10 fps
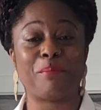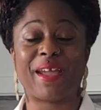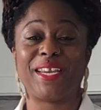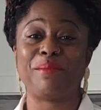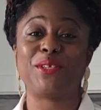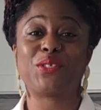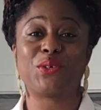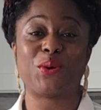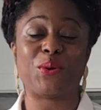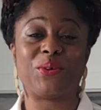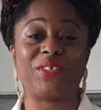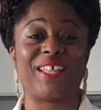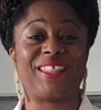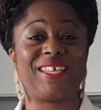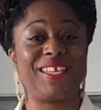My name is Nicole,
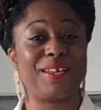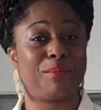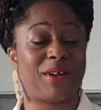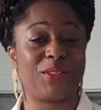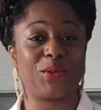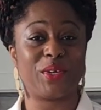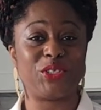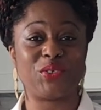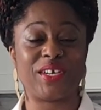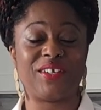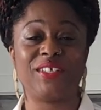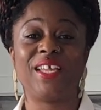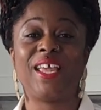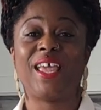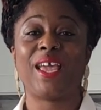the Unbothered Queen Trell,
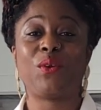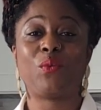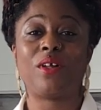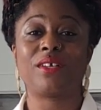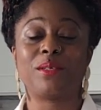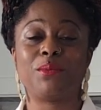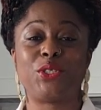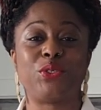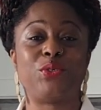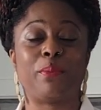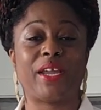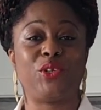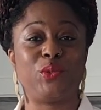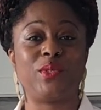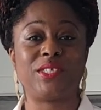and welcome to my
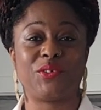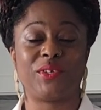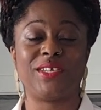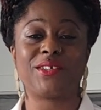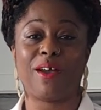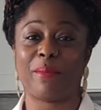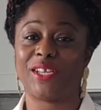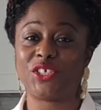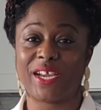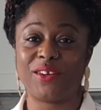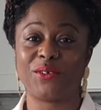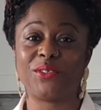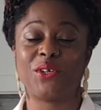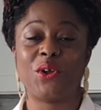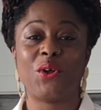new series on my
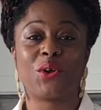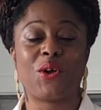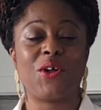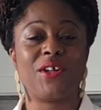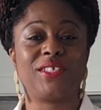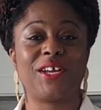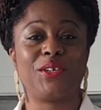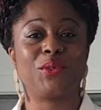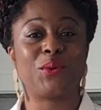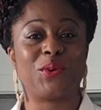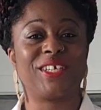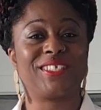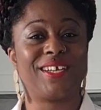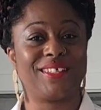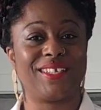channel called
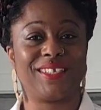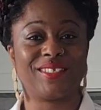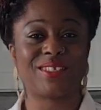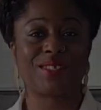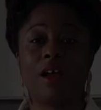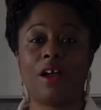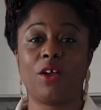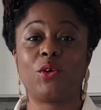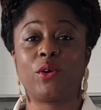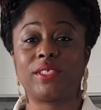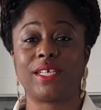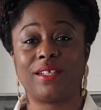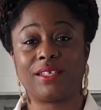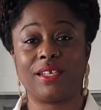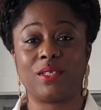Uncorked Elegance. Uncorked
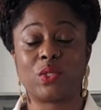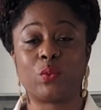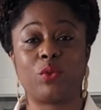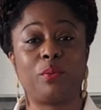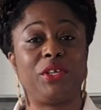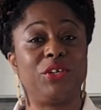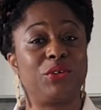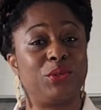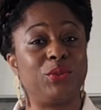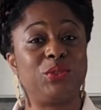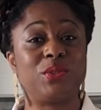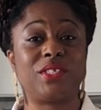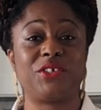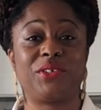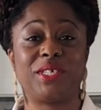Elegance will be your go-to
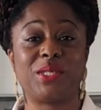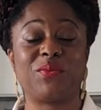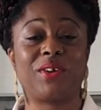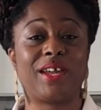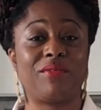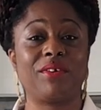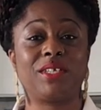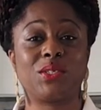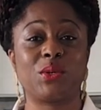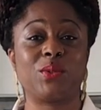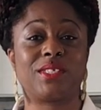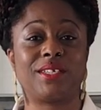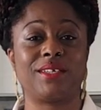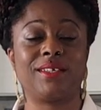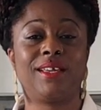series for effortless
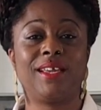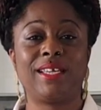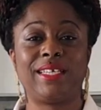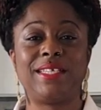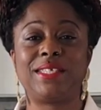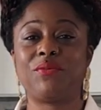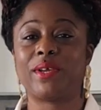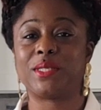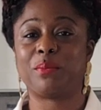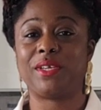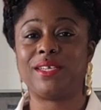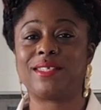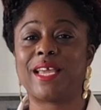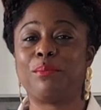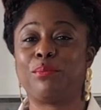hosting, easy
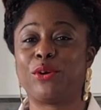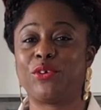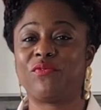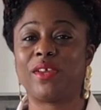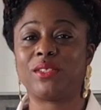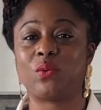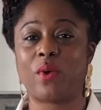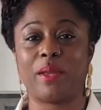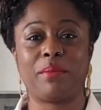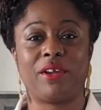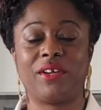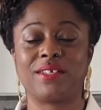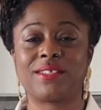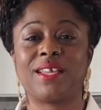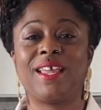recipes, and perfect wine
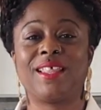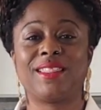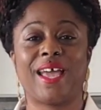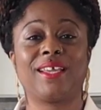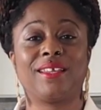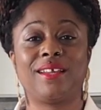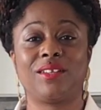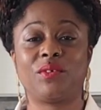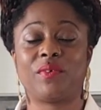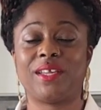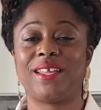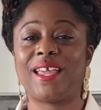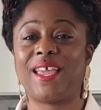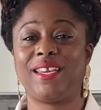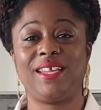pairings that can elevate
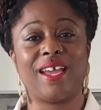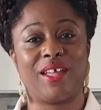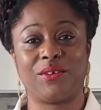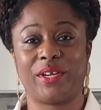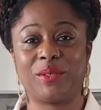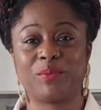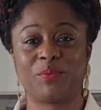any gathering.